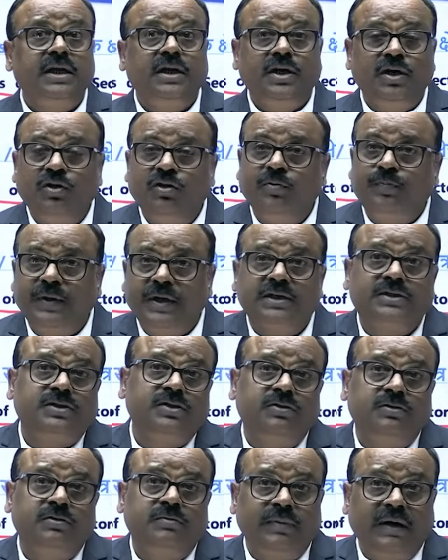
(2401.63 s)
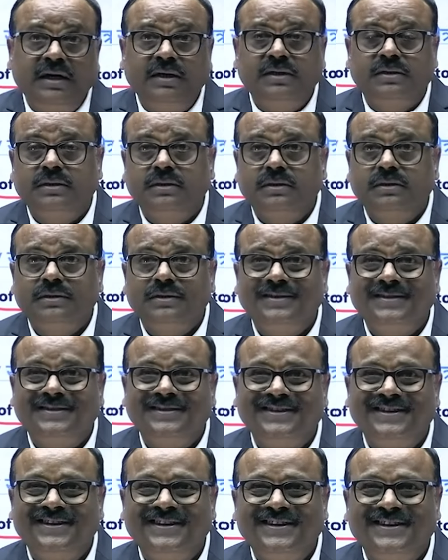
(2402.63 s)
new PSU, but
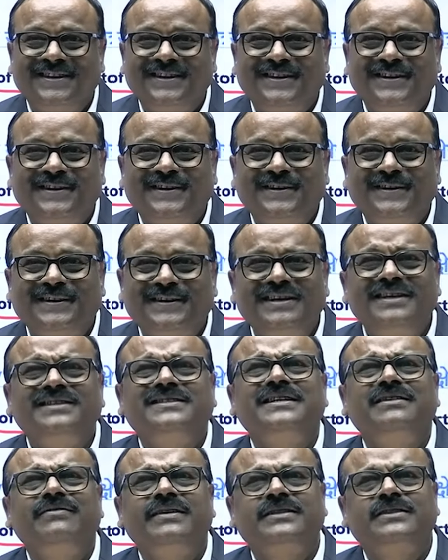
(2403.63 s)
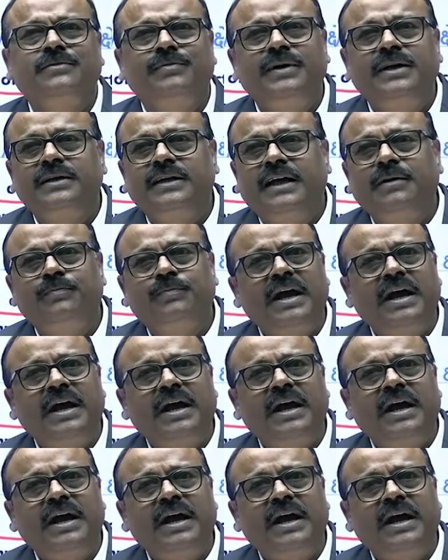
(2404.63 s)
this investment and